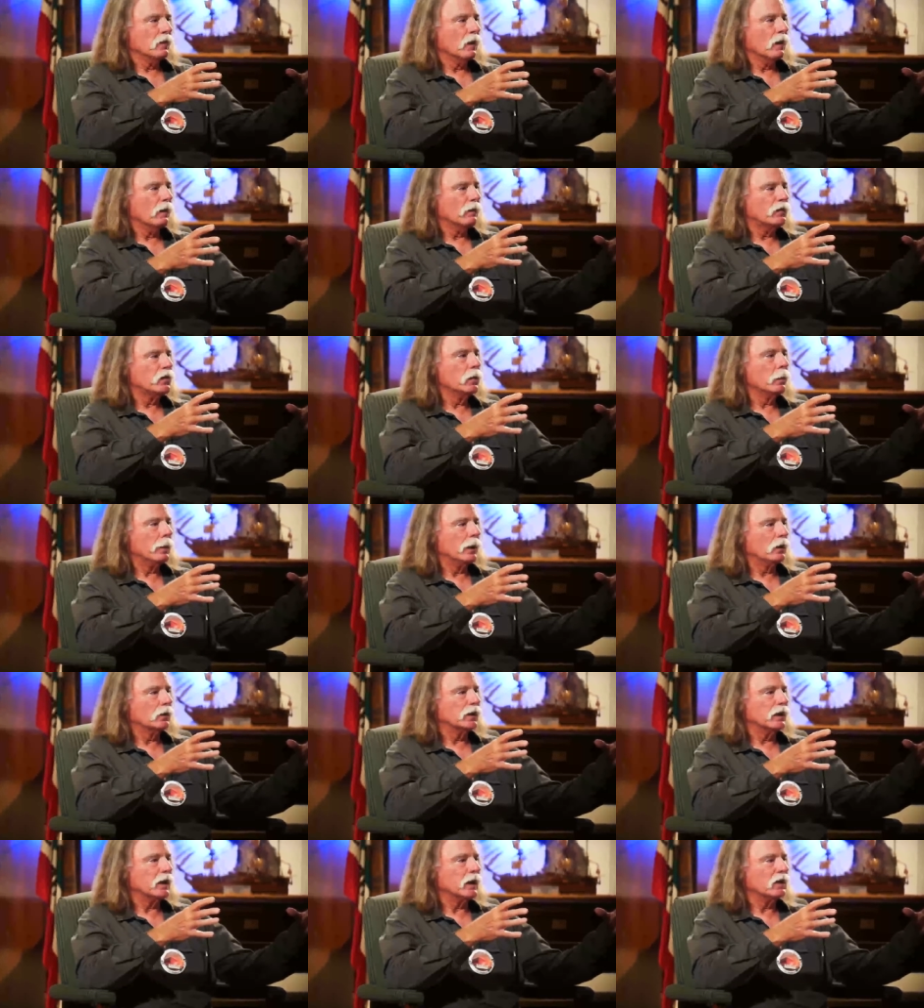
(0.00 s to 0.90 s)
A few
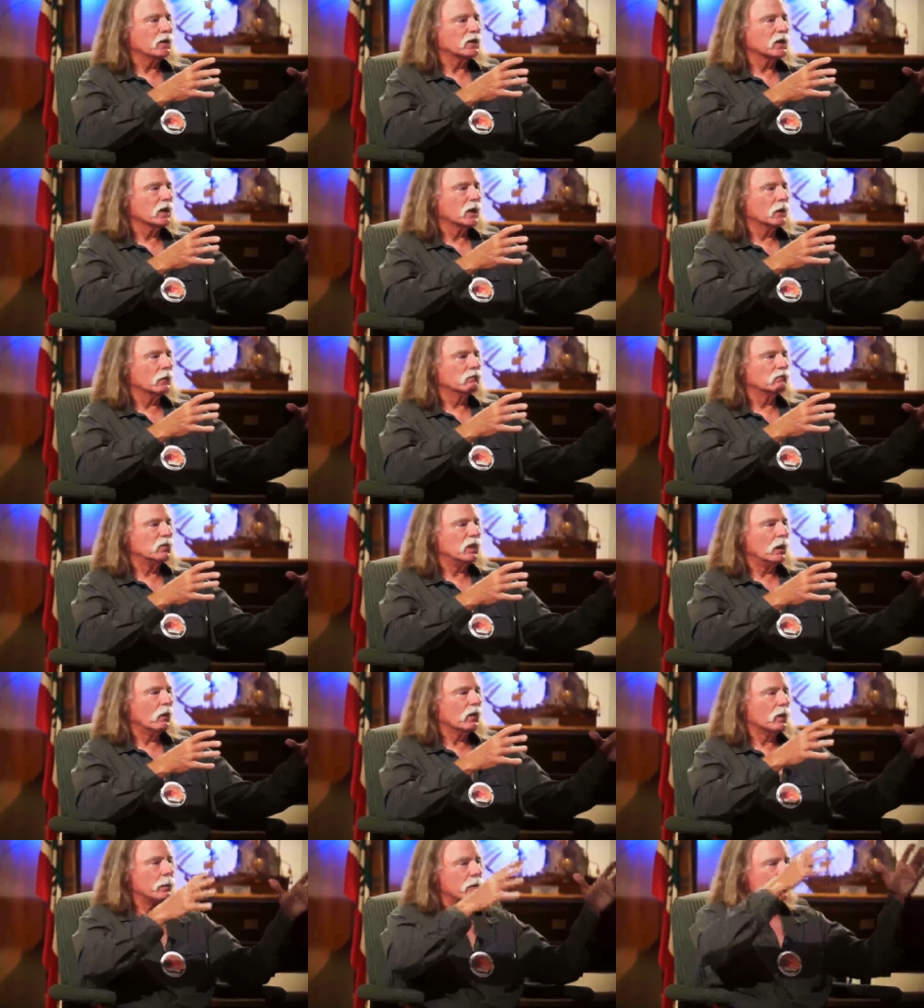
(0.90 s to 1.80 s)
buildings, um, you
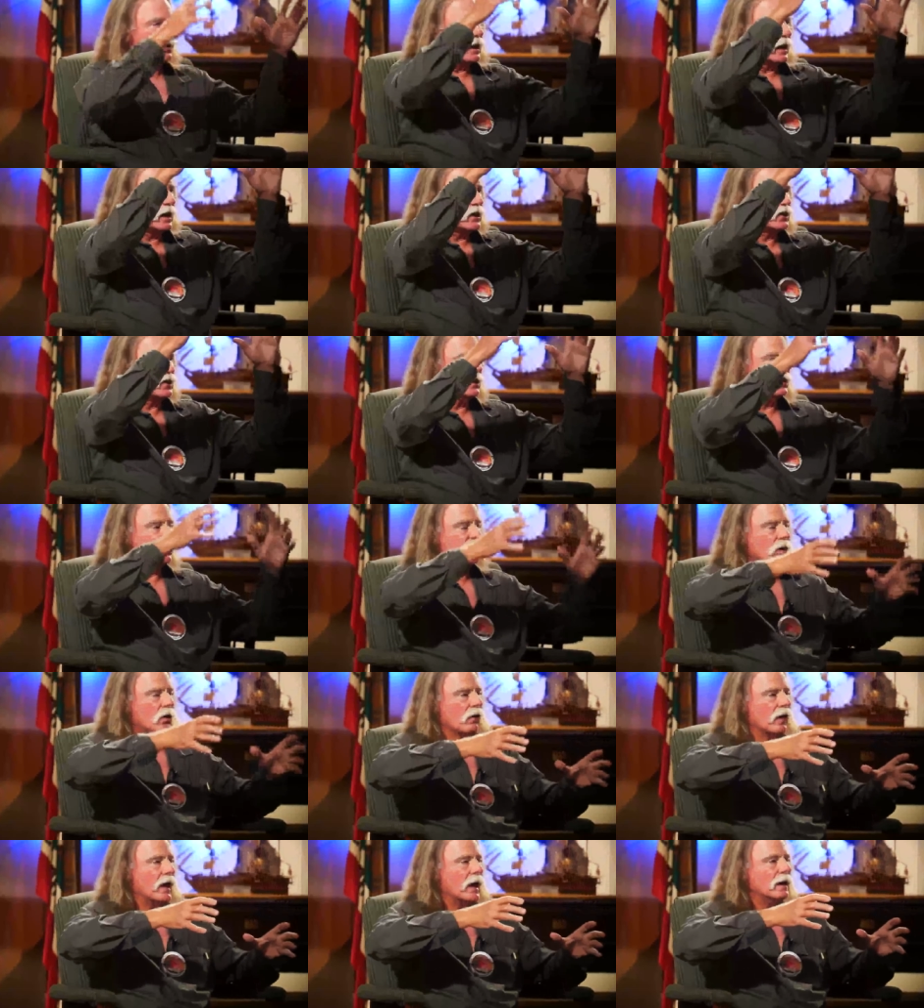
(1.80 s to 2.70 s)
know, communications and
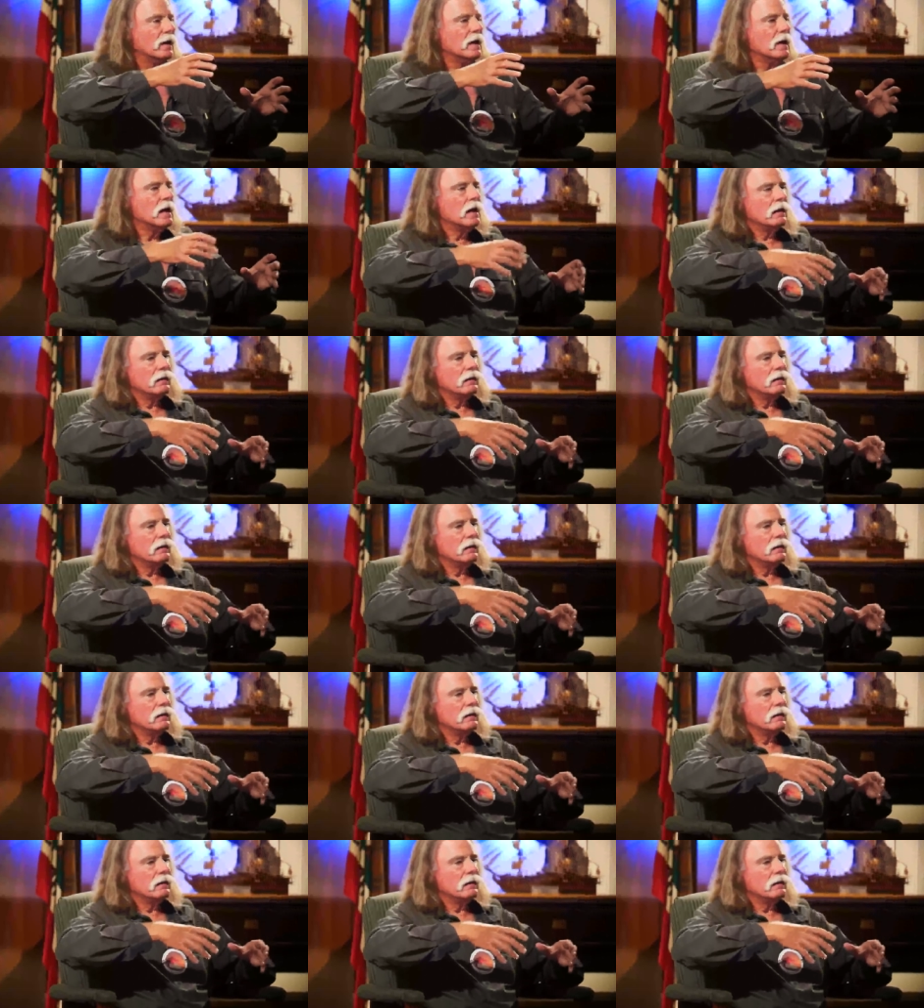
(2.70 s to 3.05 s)
all that.